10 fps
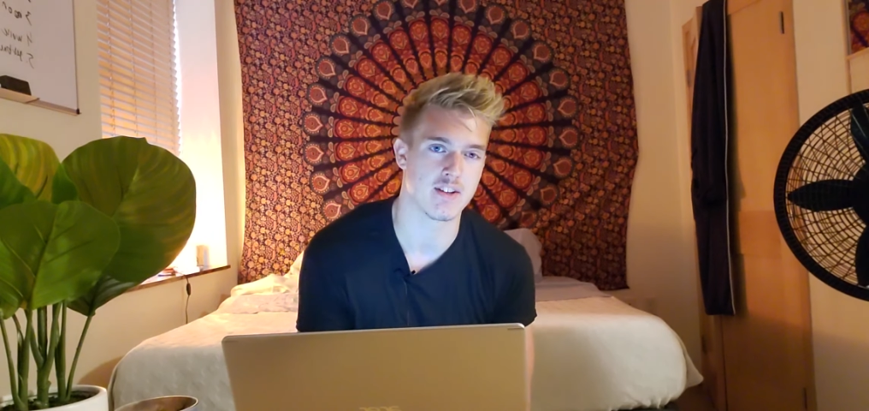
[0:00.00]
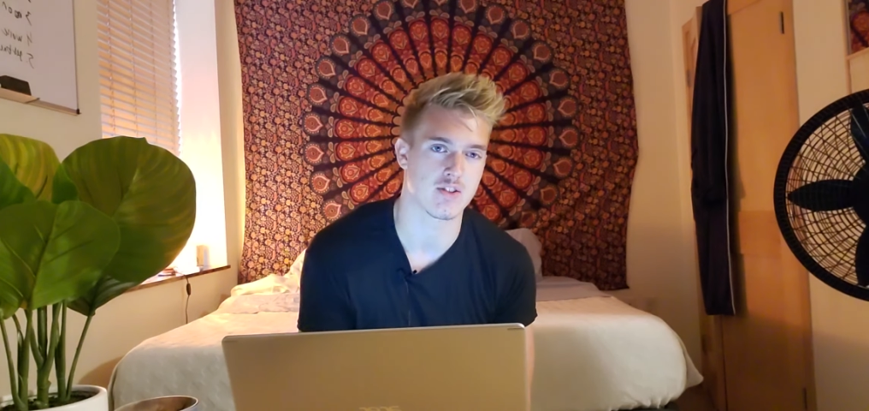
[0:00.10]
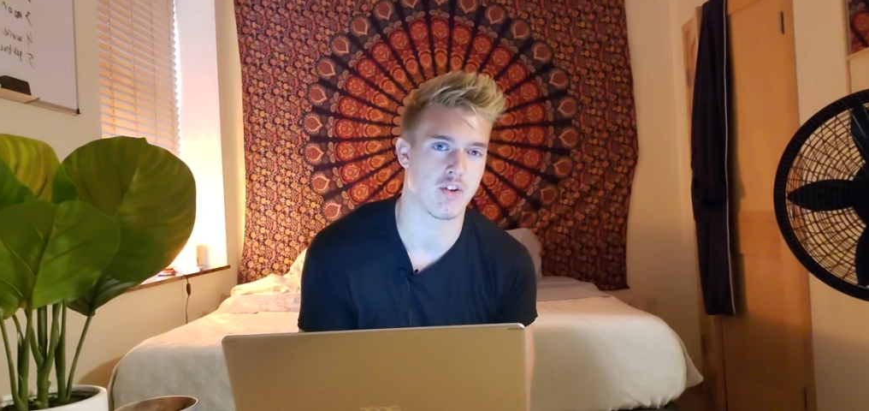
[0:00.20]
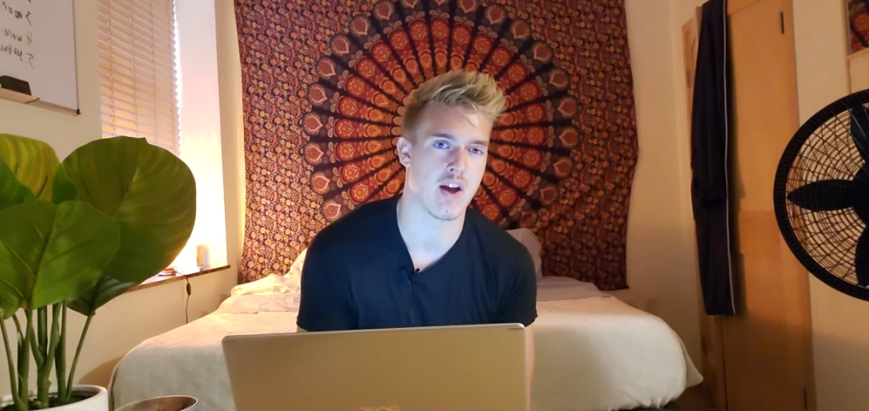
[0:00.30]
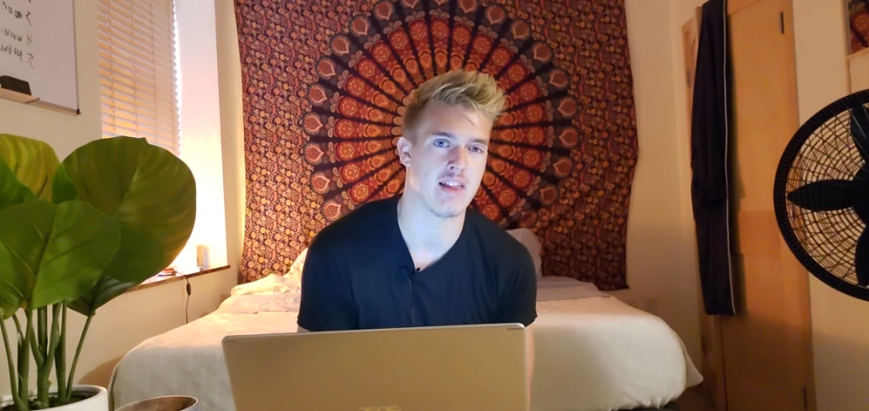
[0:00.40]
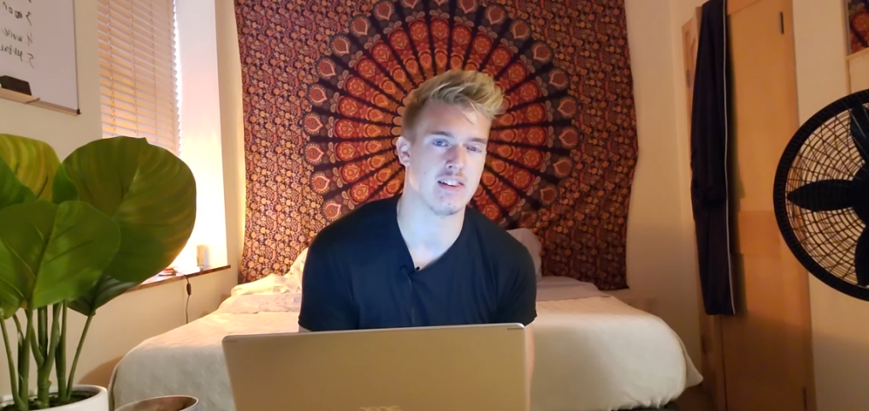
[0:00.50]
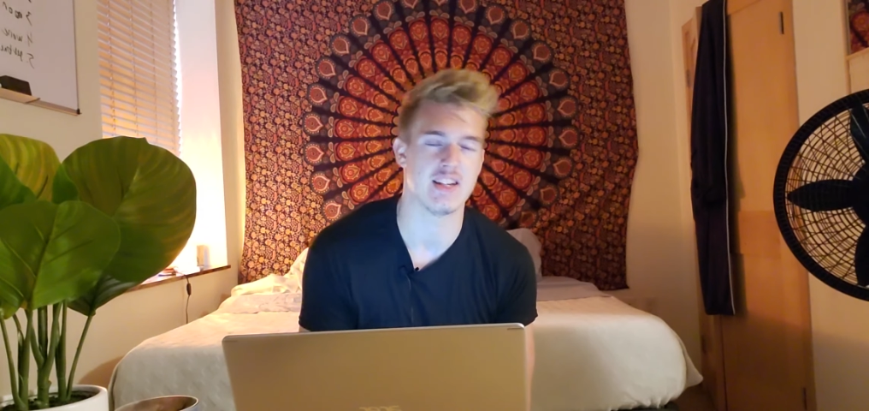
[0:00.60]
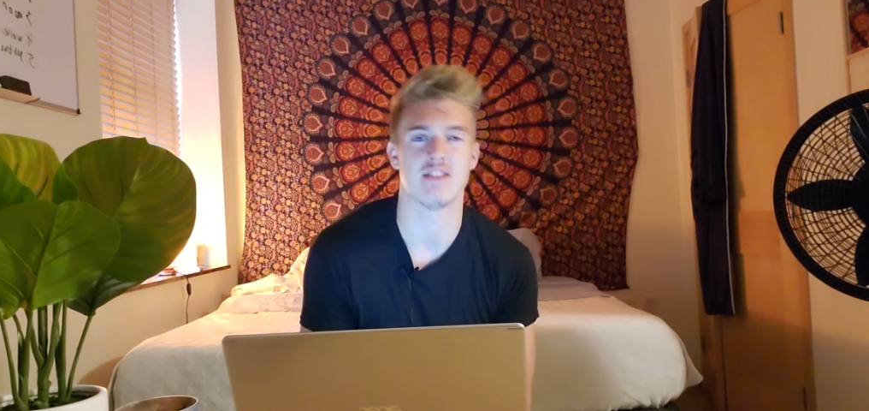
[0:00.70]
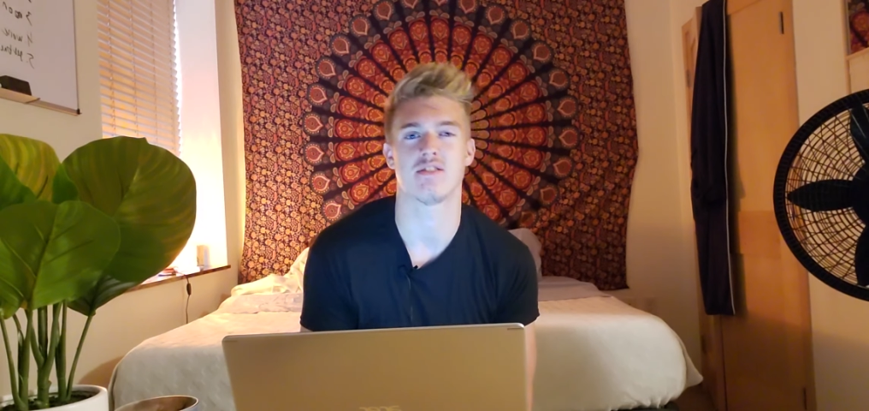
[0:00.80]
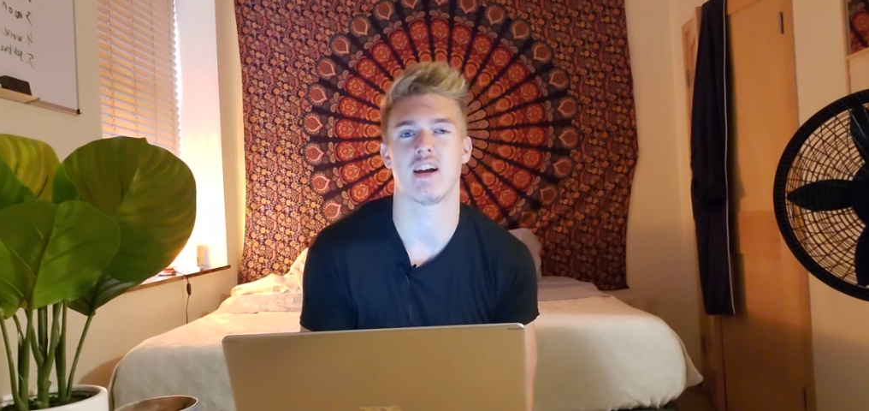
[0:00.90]
so at
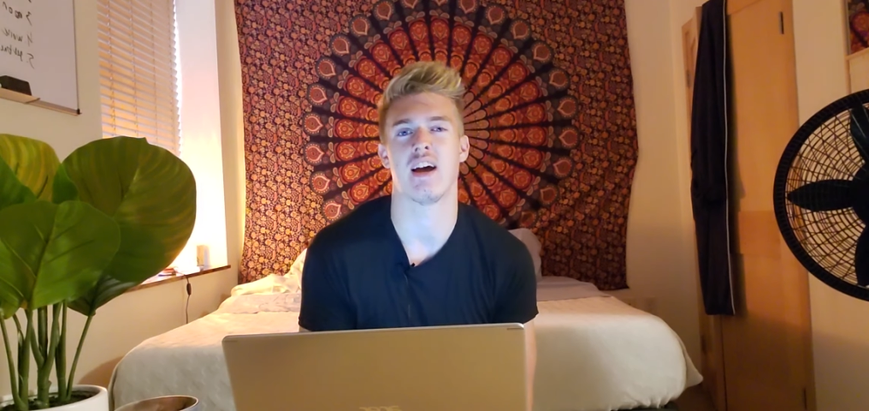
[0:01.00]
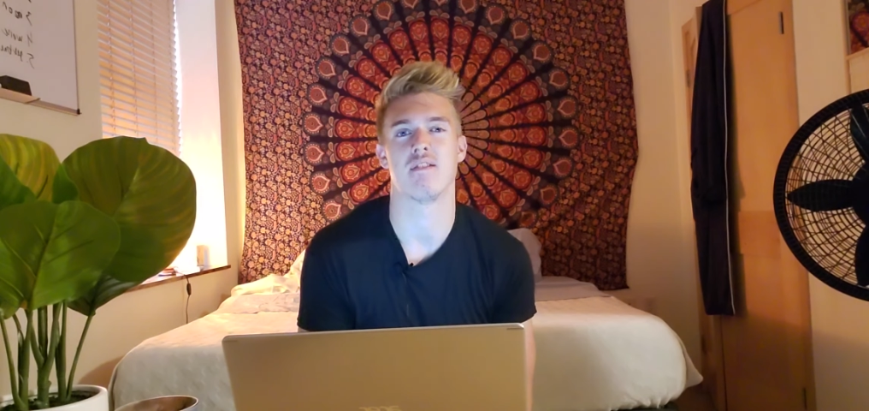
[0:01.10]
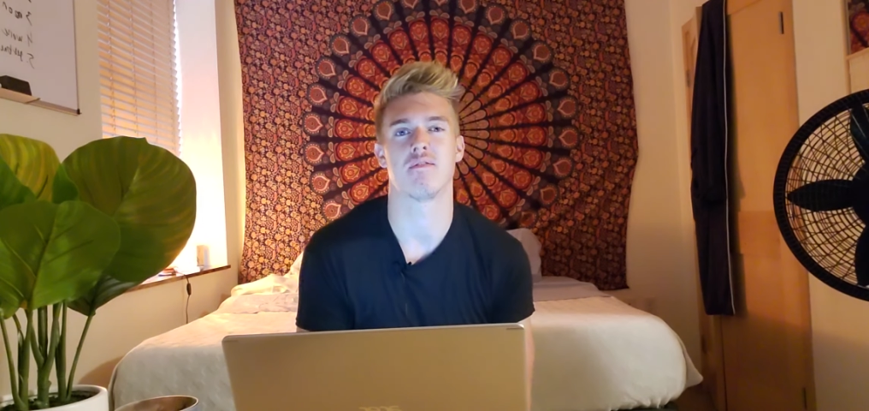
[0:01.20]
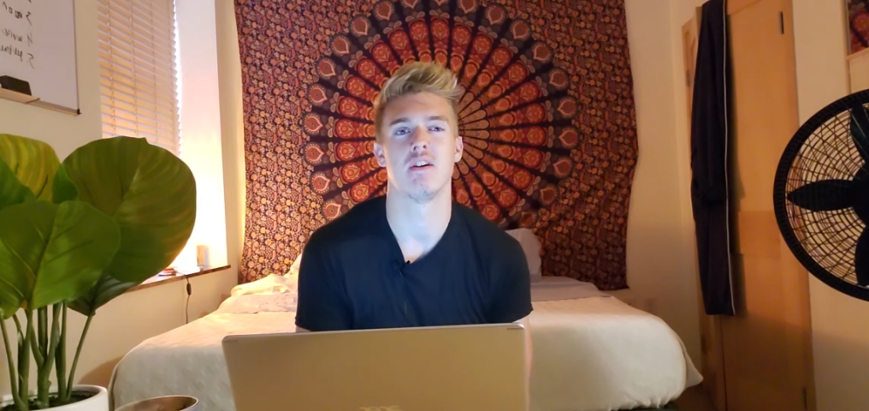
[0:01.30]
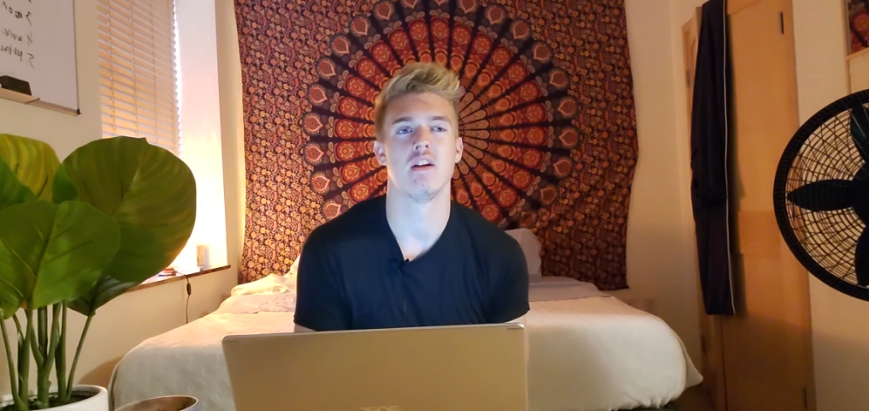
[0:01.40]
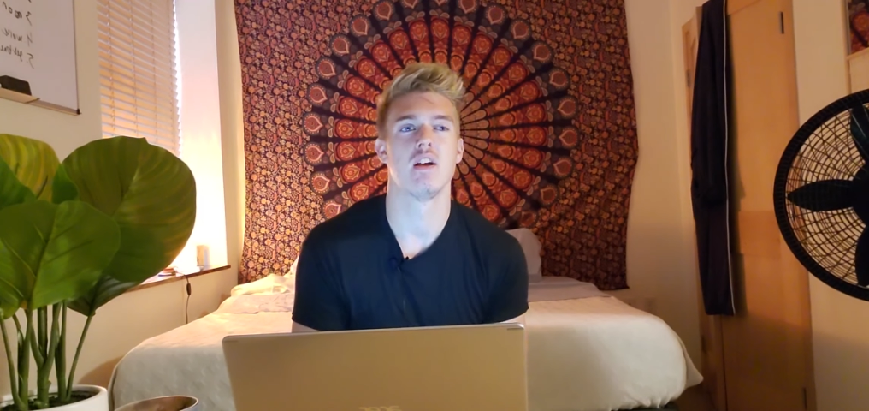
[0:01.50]
least I've